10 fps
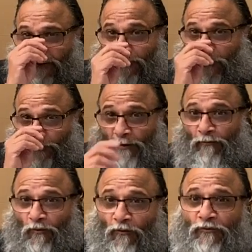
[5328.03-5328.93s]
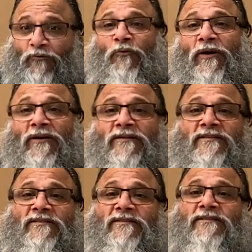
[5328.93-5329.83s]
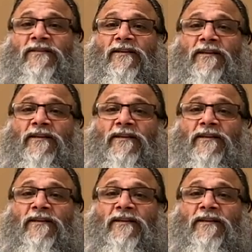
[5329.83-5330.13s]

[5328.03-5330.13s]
you will move towards